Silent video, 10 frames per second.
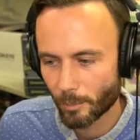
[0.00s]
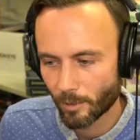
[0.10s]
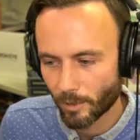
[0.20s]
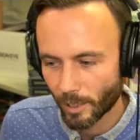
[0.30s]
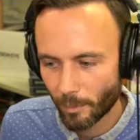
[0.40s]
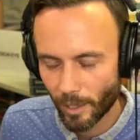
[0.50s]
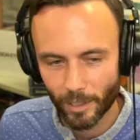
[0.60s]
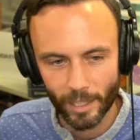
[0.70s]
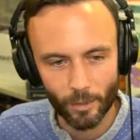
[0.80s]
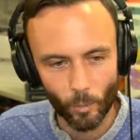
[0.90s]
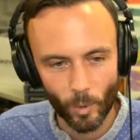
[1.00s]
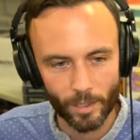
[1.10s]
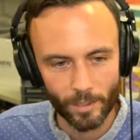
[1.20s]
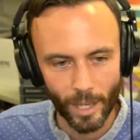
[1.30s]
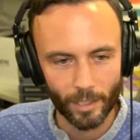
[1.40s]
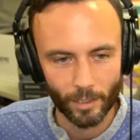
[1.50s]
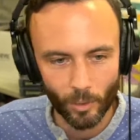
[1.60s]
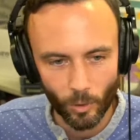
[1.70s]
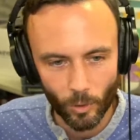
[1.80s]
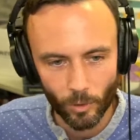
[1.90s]
So think about like what is that
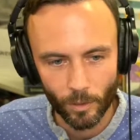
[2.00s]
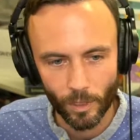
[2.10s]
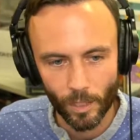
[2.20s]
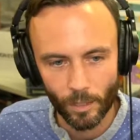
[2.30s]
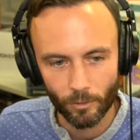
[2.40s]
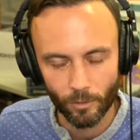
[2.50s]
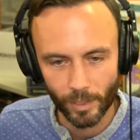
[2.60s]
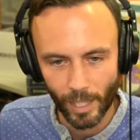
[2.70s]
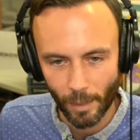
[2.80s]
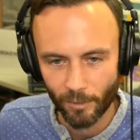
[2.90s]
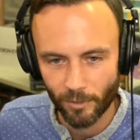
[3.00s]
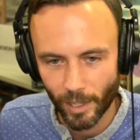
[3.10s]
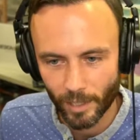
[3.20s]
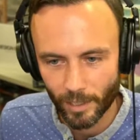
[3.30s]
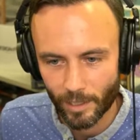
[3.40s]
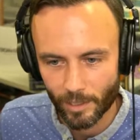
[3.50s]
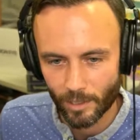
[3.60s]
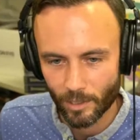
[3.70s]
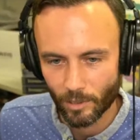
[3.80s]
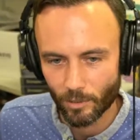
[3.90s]
goal of gamifying it? Is
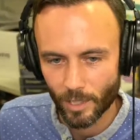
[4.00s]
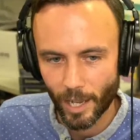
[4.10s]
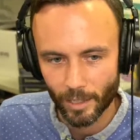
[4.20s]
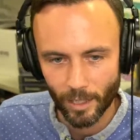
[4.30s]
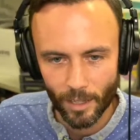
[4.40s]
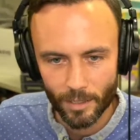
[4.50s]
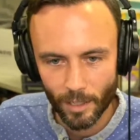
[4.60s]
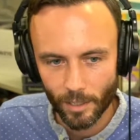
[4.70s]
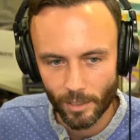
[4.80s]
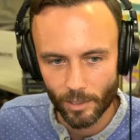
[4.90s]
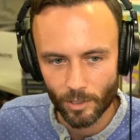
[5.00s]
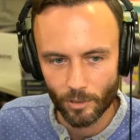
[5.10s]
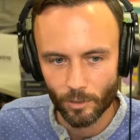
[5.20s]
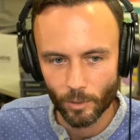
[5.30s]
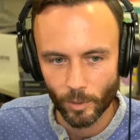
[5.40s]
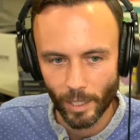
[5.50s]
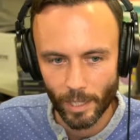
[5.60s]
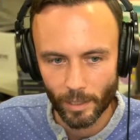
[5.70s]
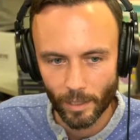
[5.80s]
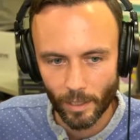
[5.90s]
it to tie in content? Is it to
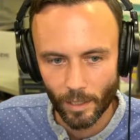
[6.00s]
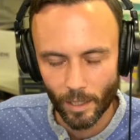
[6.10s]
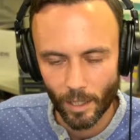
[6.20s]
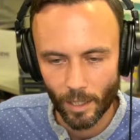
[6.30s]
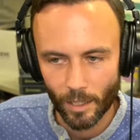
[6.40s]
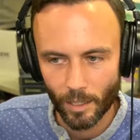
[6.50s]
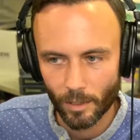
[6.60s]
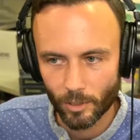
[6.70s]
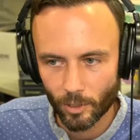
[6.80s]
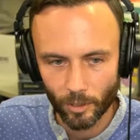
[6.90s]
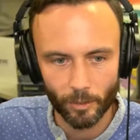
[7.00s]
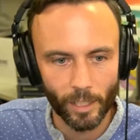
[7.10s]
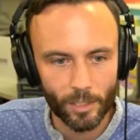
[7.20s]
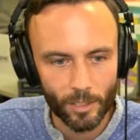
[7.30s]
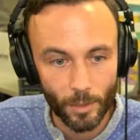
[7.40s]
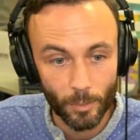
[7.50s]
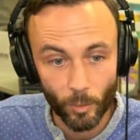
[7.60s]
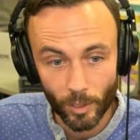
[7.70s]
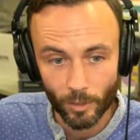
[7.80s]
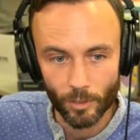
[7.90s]
create stronger relationships
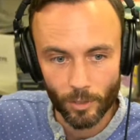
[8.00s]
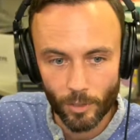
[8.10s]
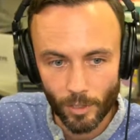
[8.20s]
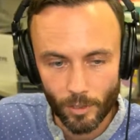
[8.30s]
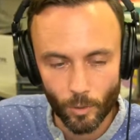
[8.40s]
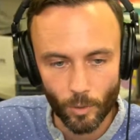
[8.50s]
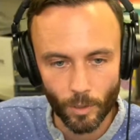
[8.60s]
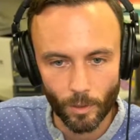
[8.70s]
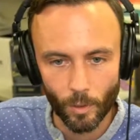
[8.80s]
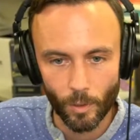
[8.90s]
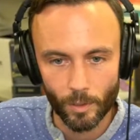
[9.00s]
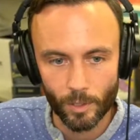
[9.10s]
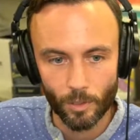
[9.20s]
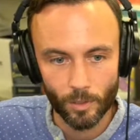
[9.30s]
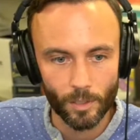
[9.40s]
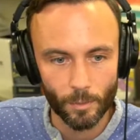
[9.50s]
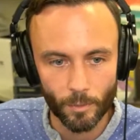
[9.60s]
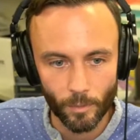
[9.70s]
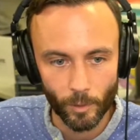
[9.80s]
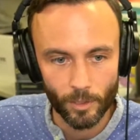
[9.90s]
with your students or students
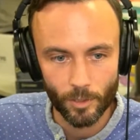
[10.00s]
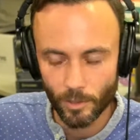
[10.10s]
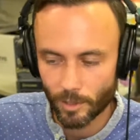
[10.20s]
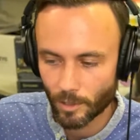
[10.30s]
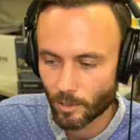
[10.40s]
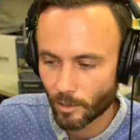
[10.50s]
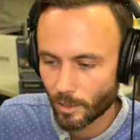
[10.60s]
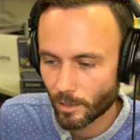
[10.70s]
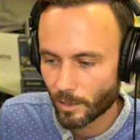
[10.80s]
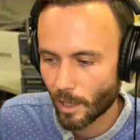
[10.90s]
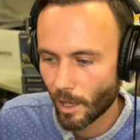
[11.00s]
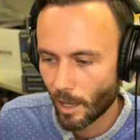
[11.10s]
with students and students?